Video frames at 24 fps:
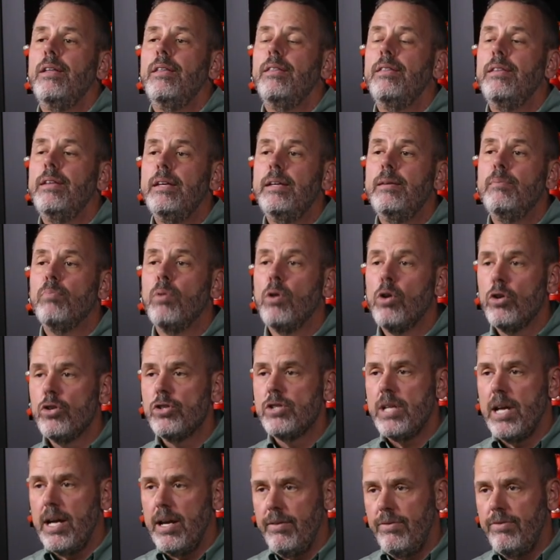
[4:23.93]
the
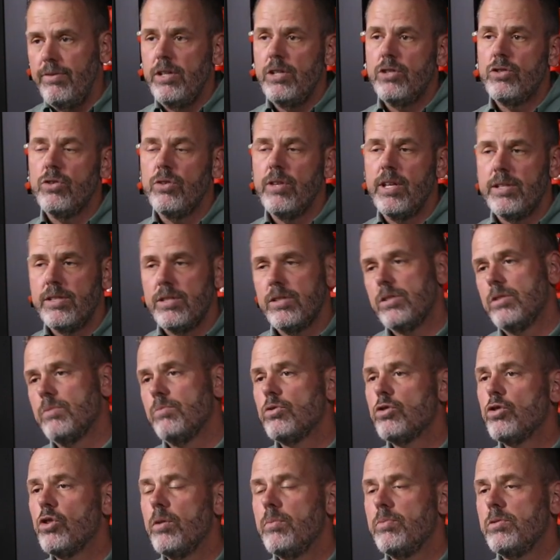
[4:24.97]
bird's eye feature. That's a
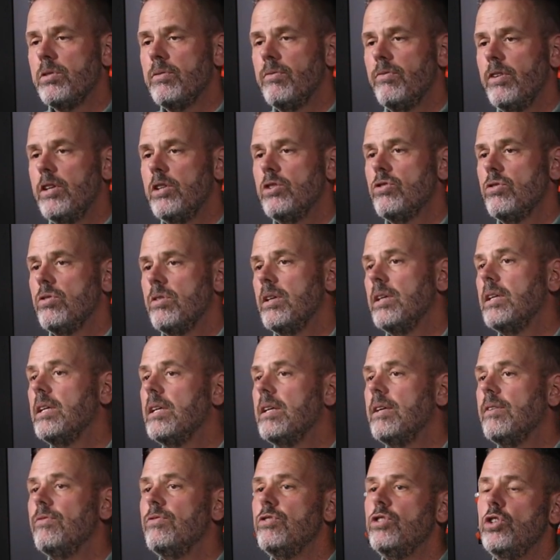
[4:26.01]
subscription feature that
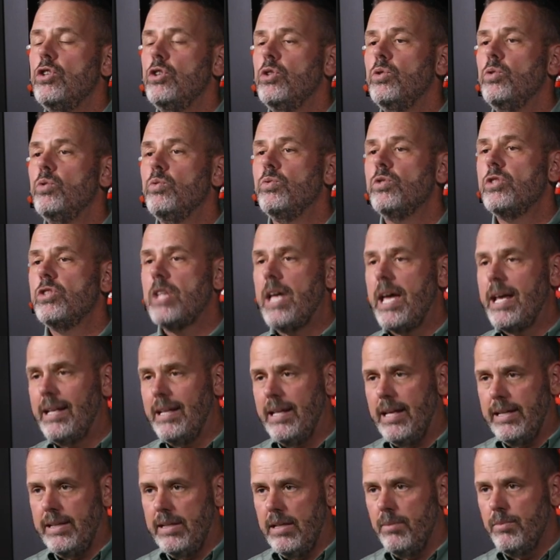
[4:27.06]
gives you
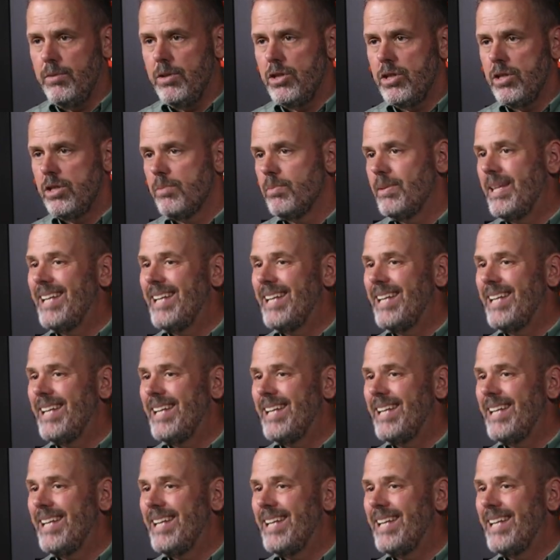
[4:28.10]
satellite images.